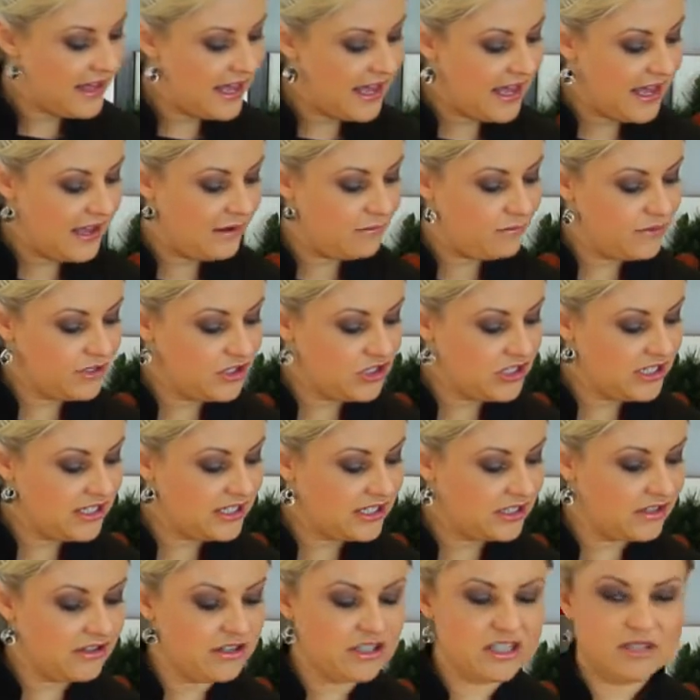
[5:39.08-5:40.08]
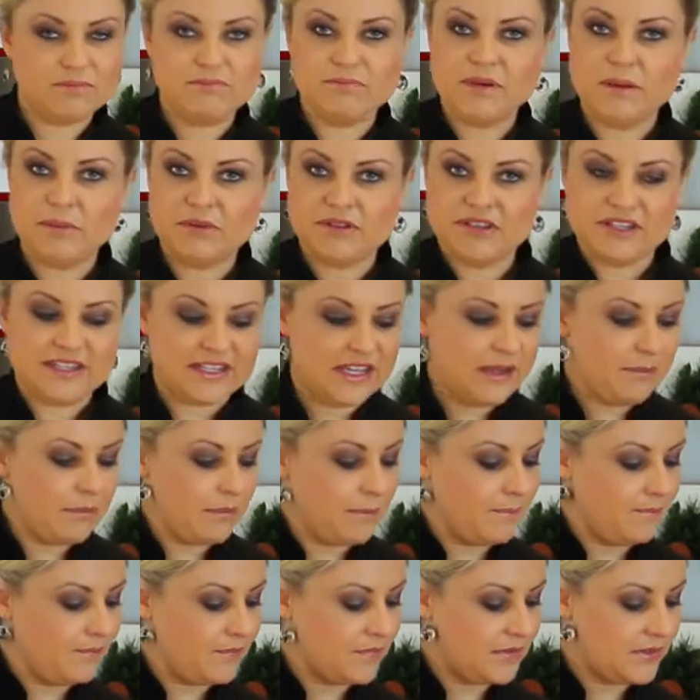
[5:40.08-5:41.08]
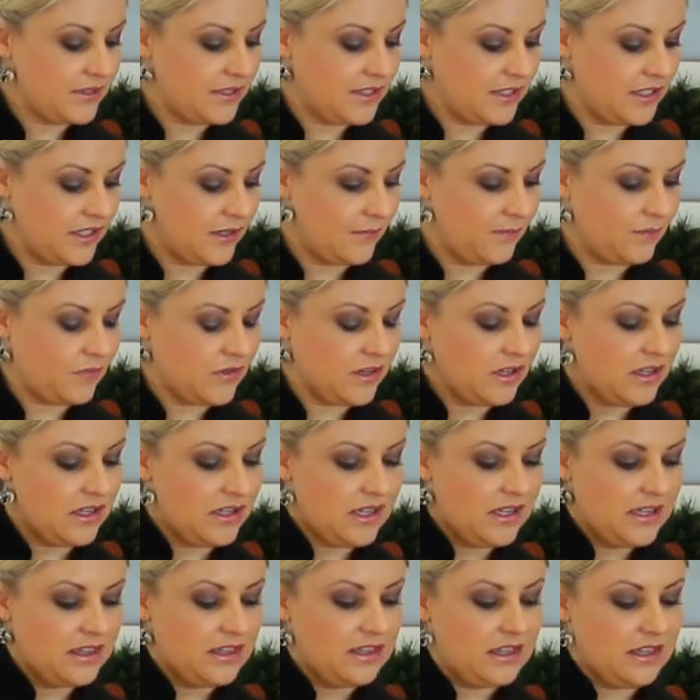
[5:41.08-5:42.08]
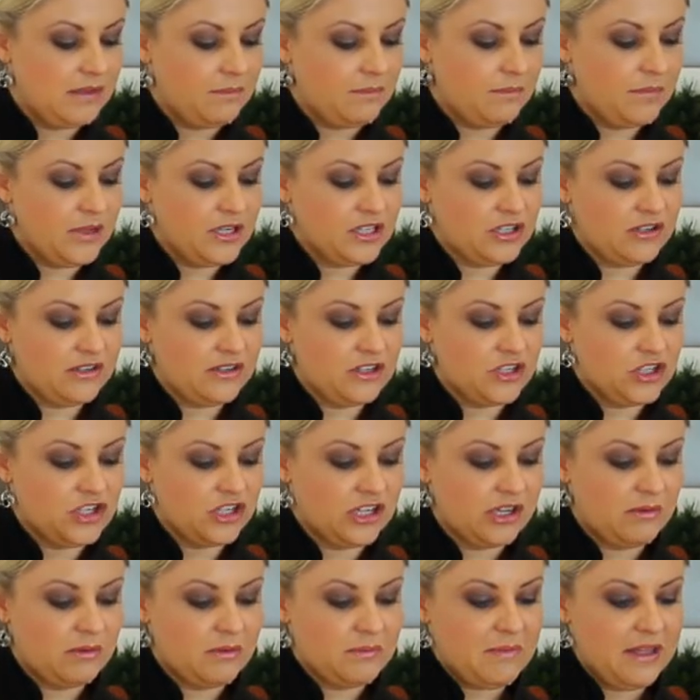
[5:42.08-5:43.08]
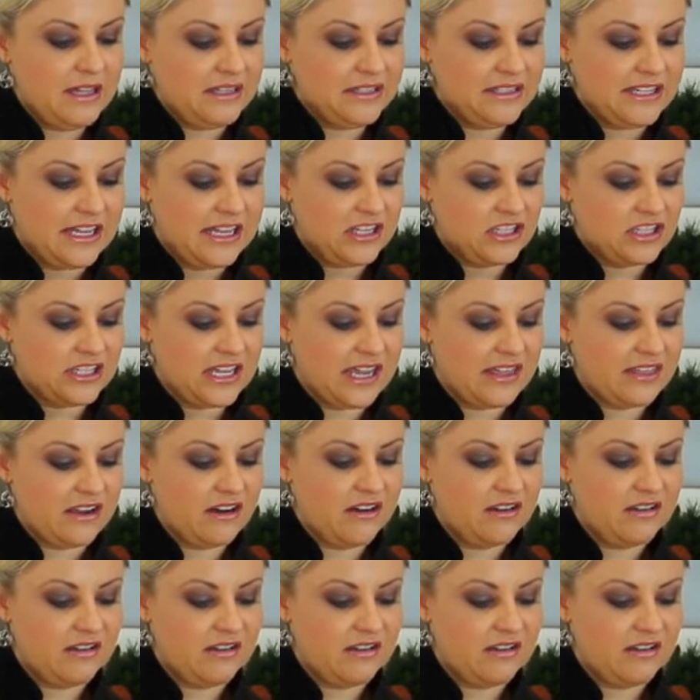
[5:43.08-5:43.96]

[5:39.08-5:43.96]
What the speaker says: And we're just going to bubble this up. So the butter and the sugar will melt down together,